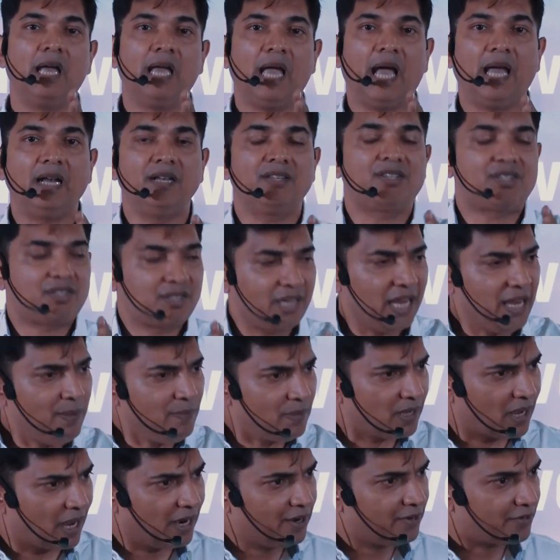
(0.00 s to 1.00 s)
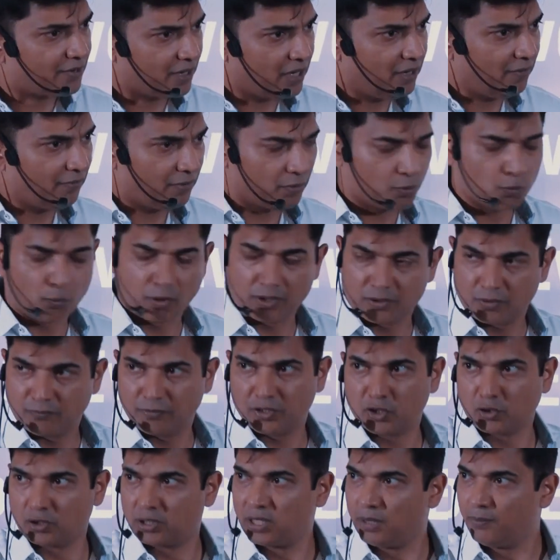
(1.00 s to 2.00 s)
And same country which was,
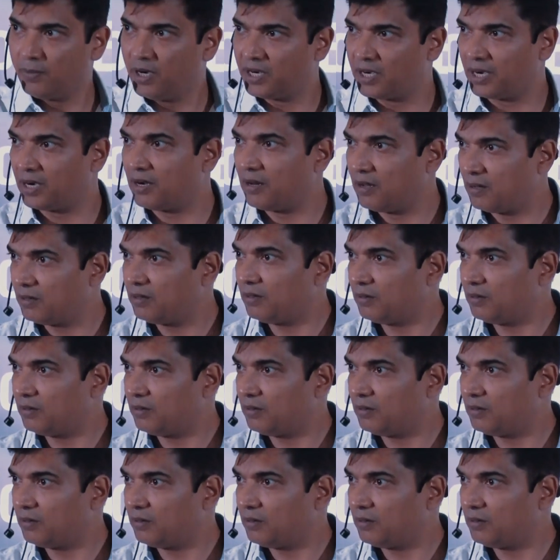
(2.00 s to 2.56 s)
which was liberated,